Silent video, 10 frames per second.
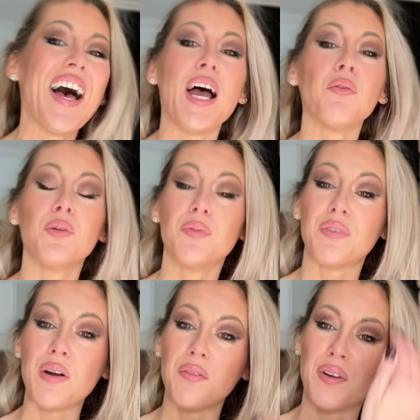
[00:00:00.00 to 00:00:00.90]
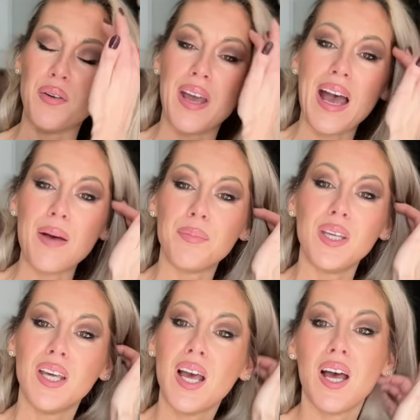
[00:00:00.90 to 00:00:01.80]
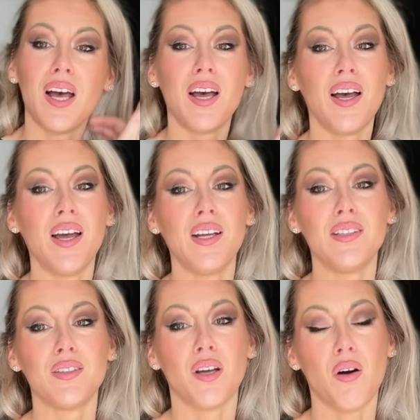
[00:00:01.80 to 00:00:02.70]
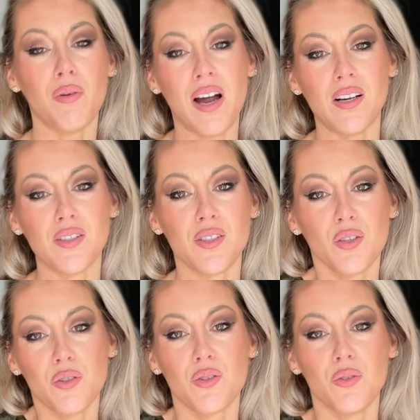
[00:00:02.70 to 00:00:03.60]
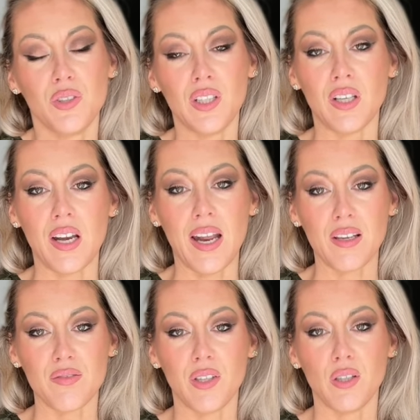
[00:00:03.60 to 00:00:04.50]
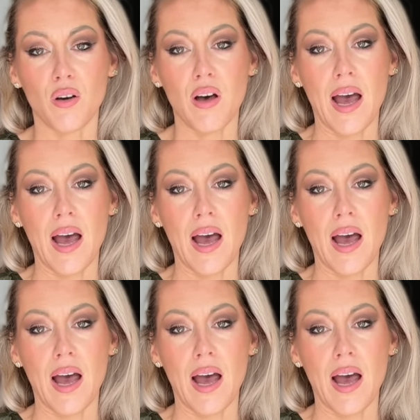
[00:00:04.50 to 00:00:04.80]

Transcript: I will be very, very happy, and oh well, see you soon in the next video.